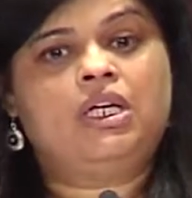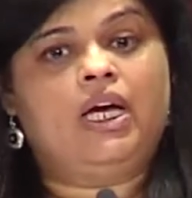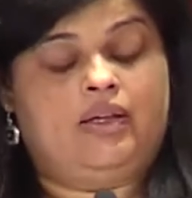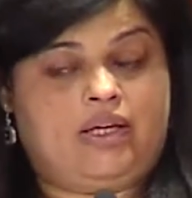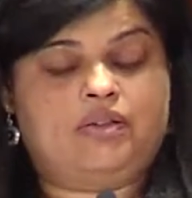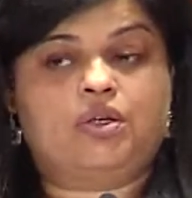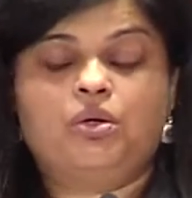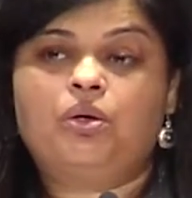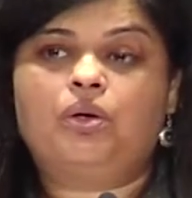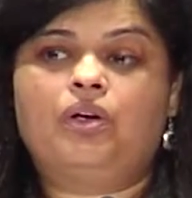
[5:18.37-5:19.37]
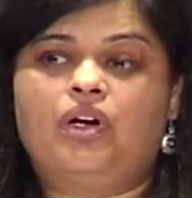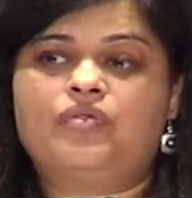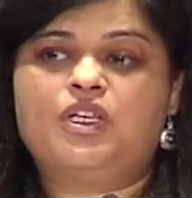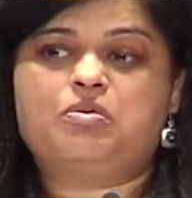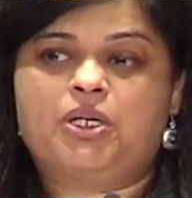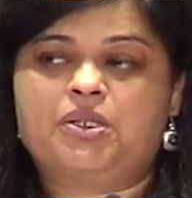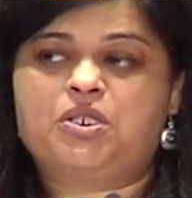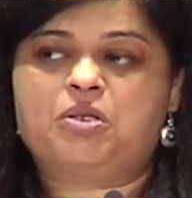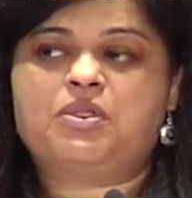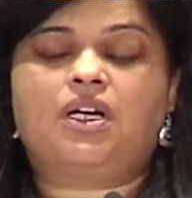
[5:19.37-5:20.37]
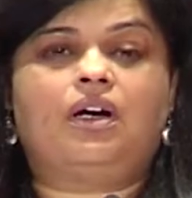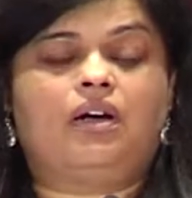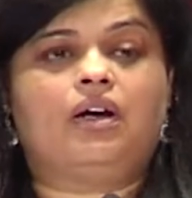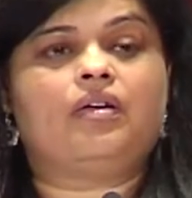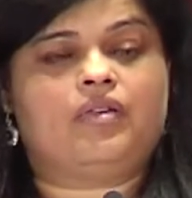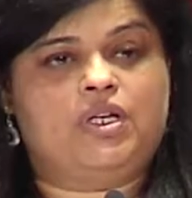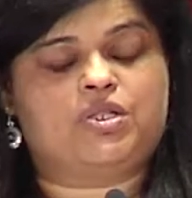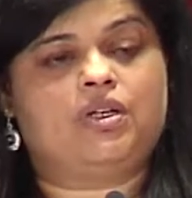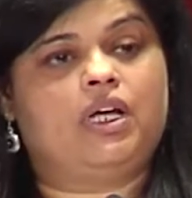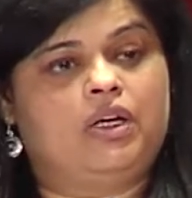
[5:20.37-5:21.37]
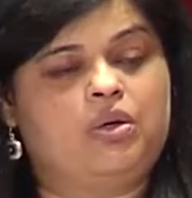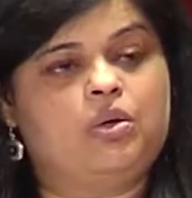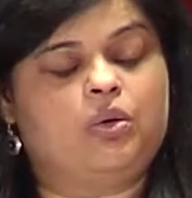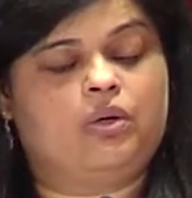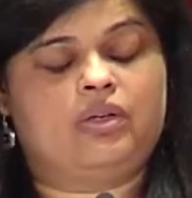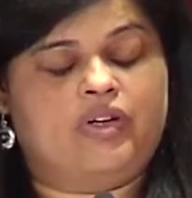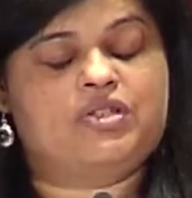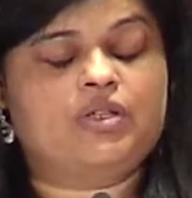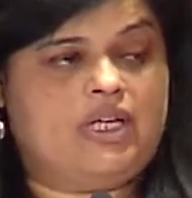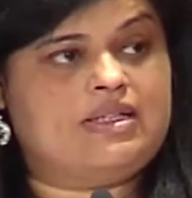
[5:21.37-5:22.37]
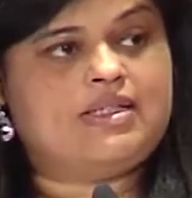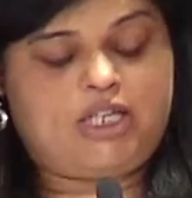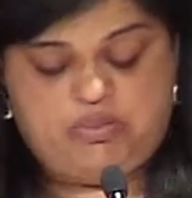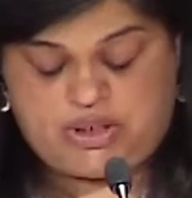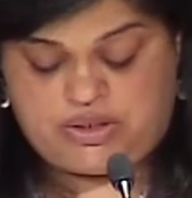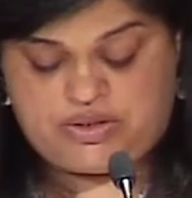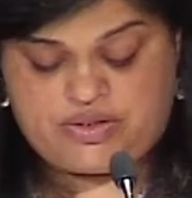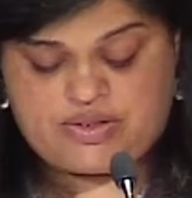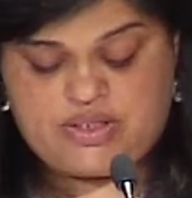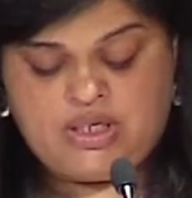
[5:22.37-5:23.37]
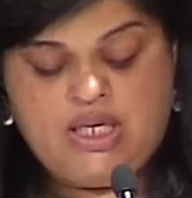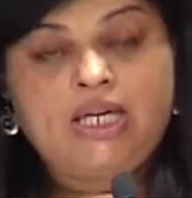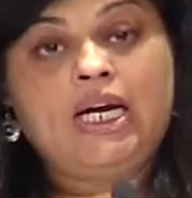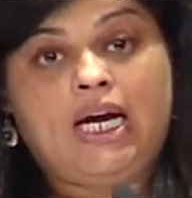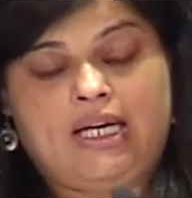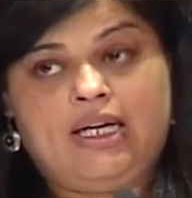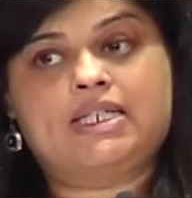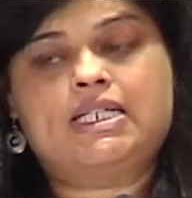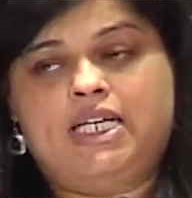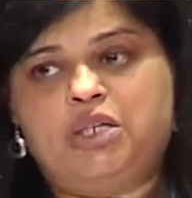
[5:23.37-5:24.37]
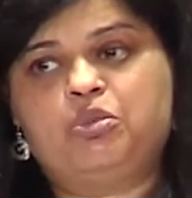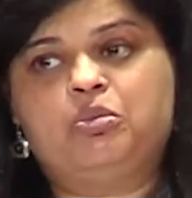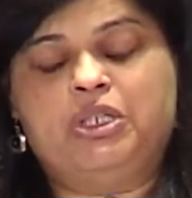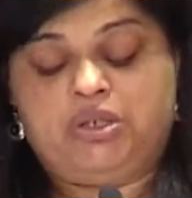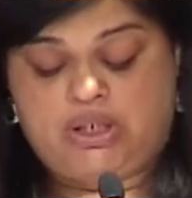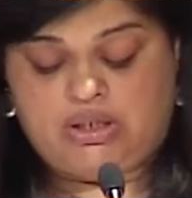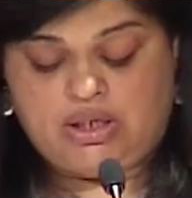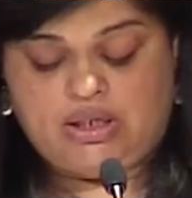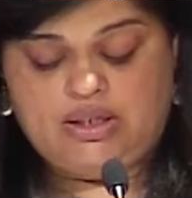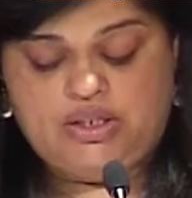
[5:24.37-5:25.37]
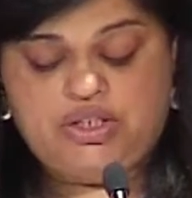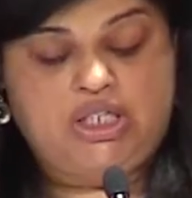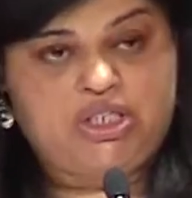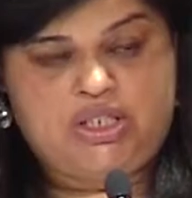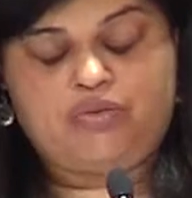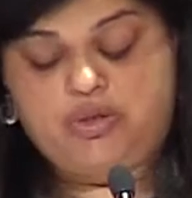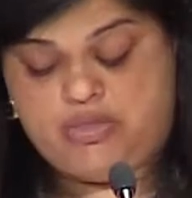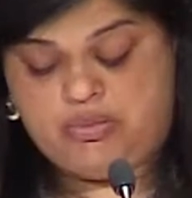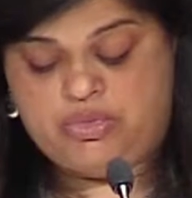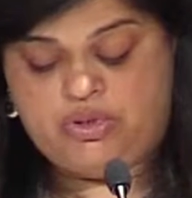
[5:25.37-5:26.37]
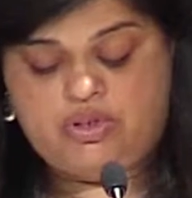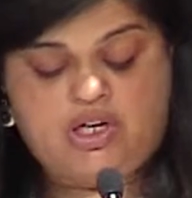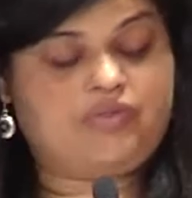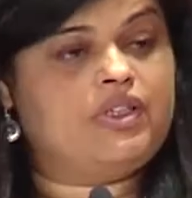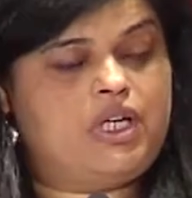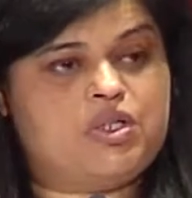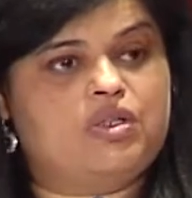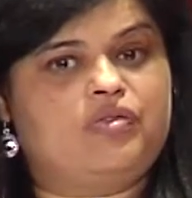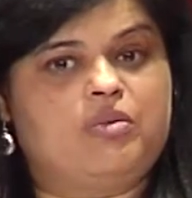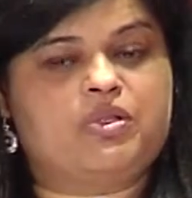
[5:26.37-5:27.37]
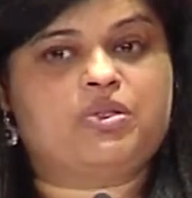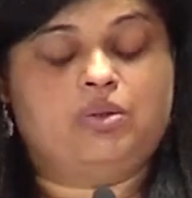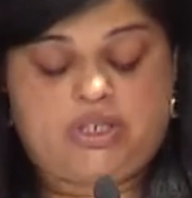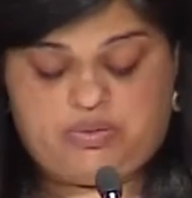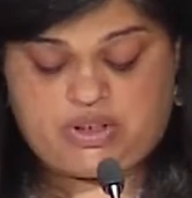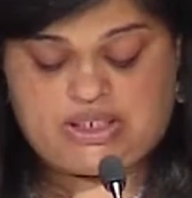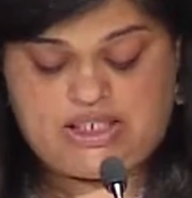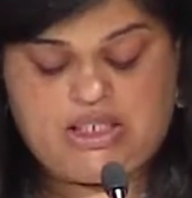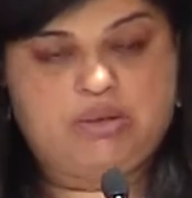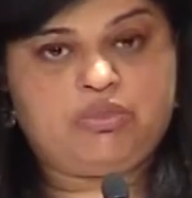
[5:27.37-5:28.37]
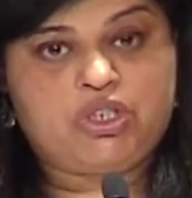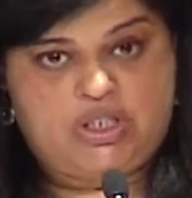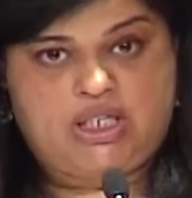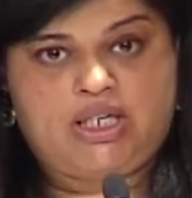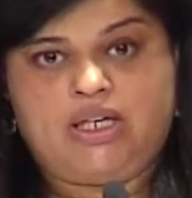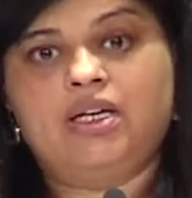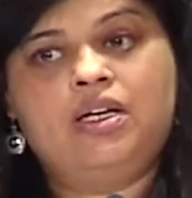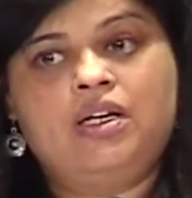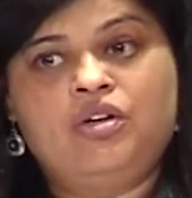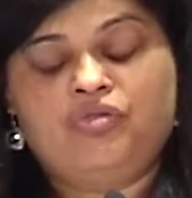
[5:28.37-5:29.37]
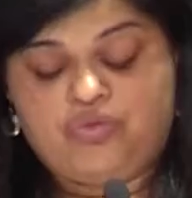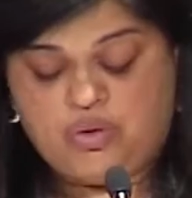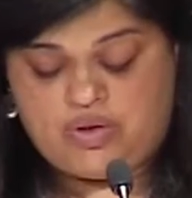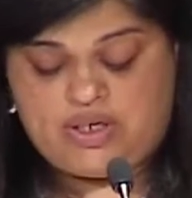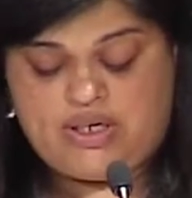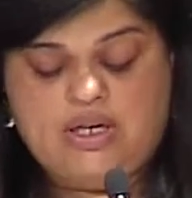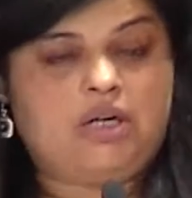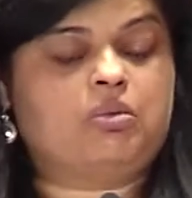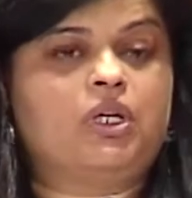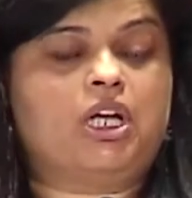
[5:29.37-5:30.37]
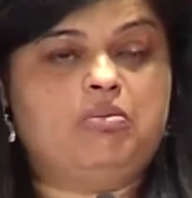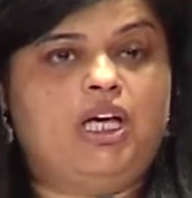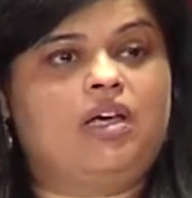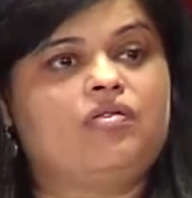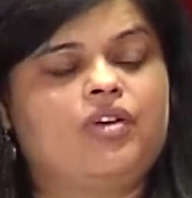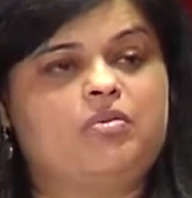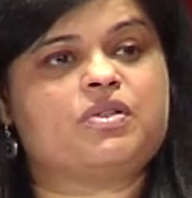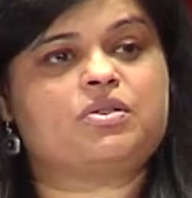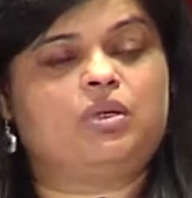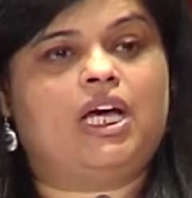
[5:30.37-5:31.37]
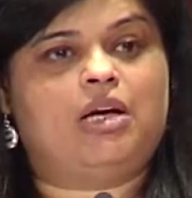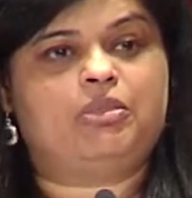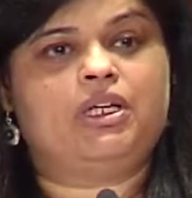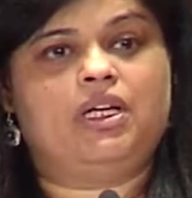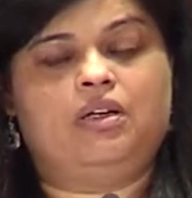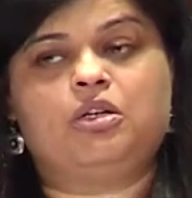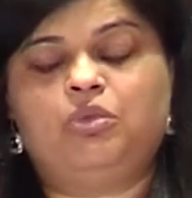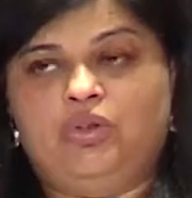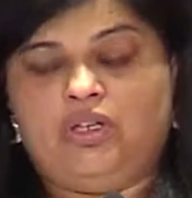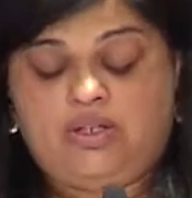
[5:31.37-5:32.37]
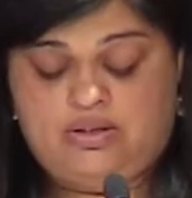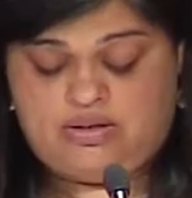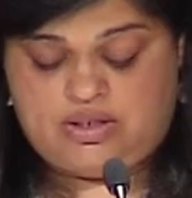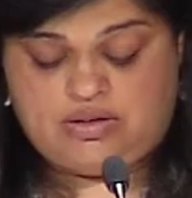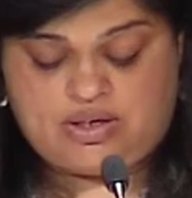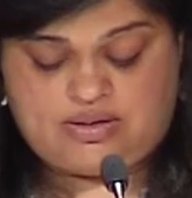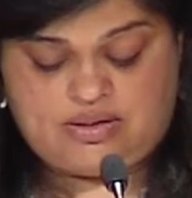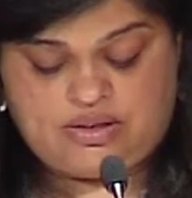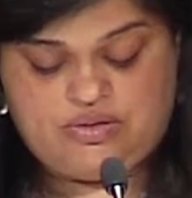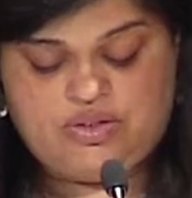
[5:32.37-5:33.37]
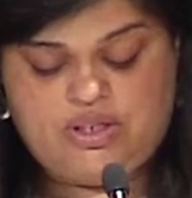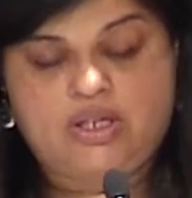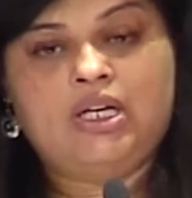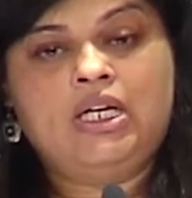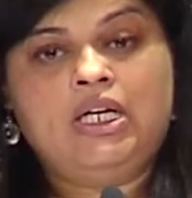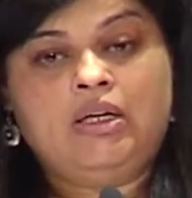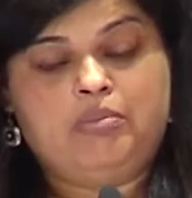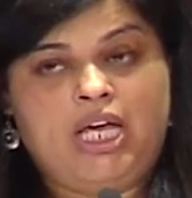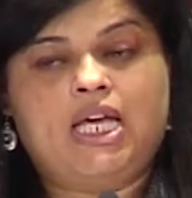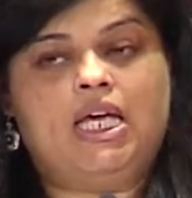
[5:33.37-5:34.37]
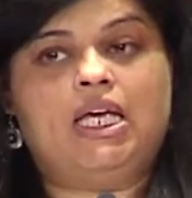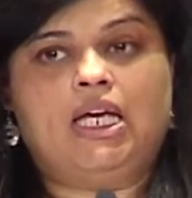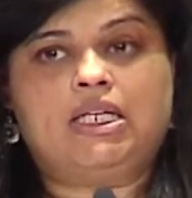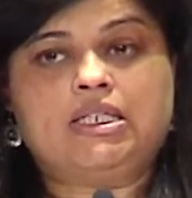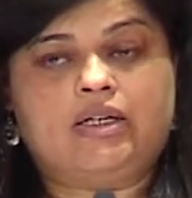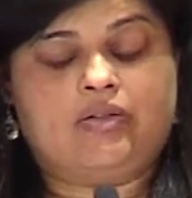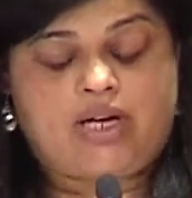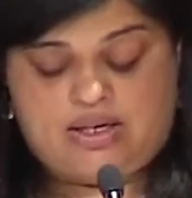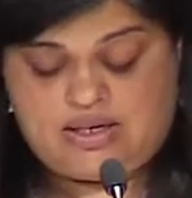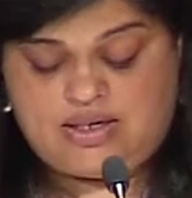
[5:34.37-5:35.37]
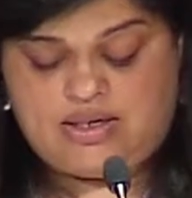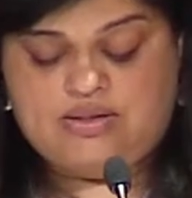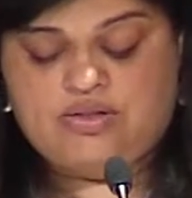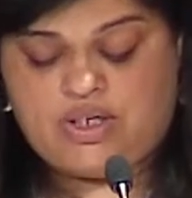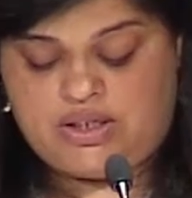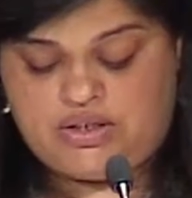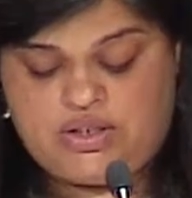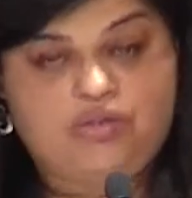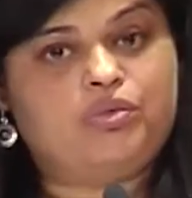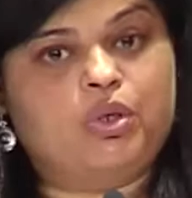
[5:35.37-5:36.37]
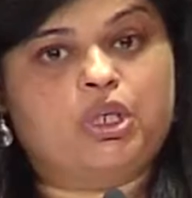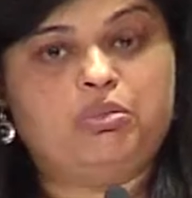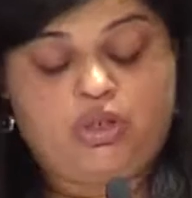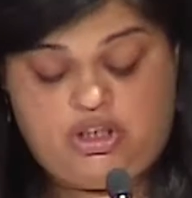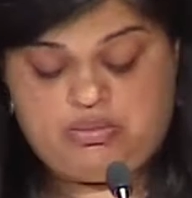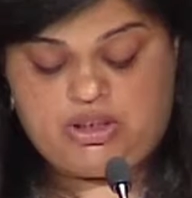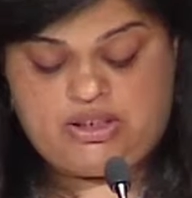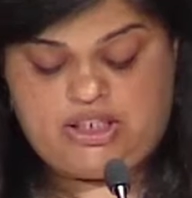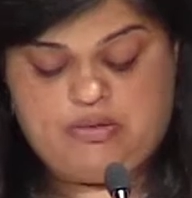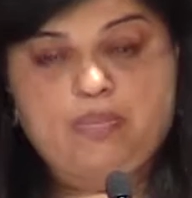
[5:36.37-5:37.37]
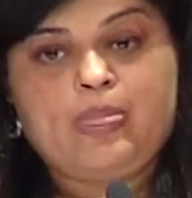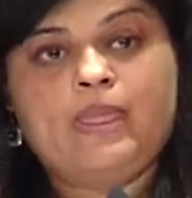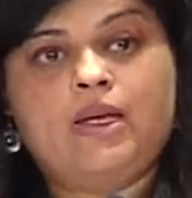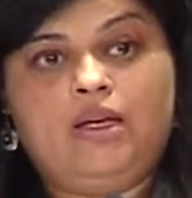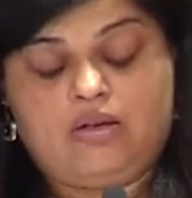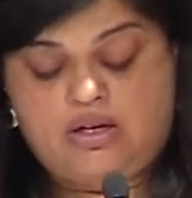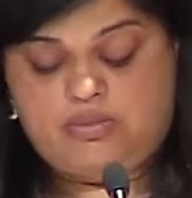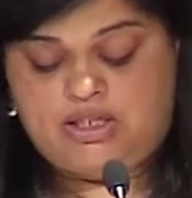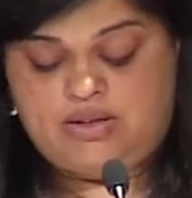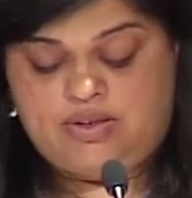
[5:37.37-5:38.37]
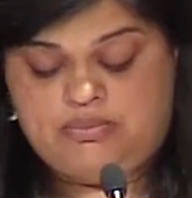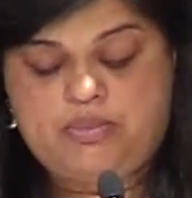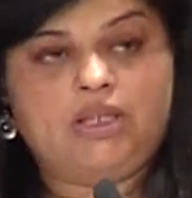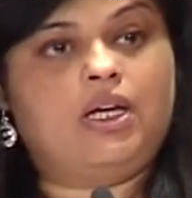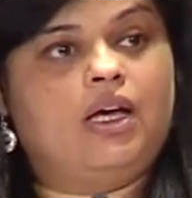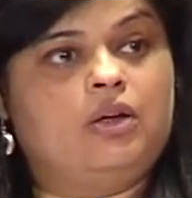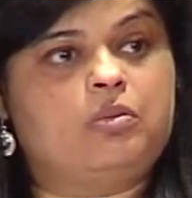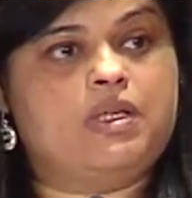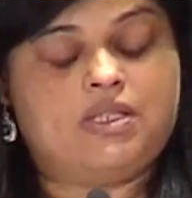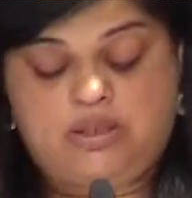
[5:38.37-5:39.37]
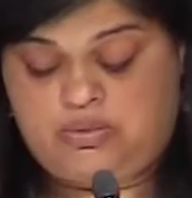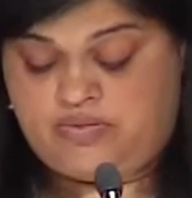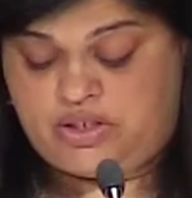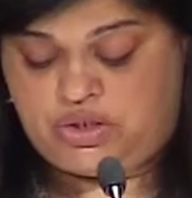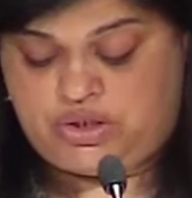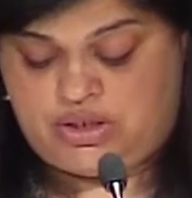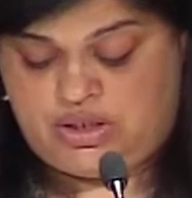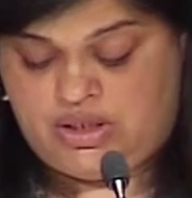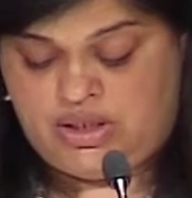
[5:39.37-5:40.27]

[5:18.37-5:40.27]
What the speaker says: And at the core of these partnerships are our regional and state partners. I'd like to take a moment to acknowledge each and every member of the National Farm to School Network team today for their hard work in making Farm to School happen in communities across the country, making it a recognized strategy for community building, economic development, and obesity prevention.